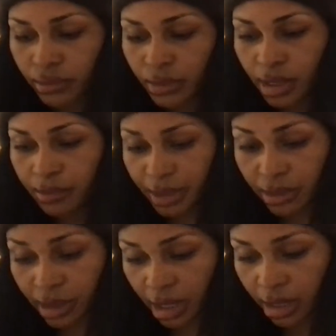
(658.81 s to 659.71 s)
The
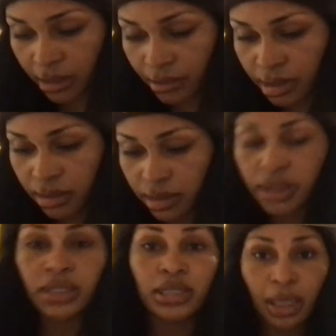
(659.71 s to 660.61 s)
bill comes,
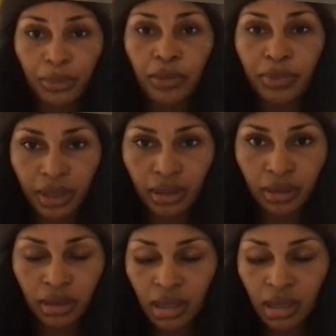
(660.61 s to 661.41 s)
it's a separate bill.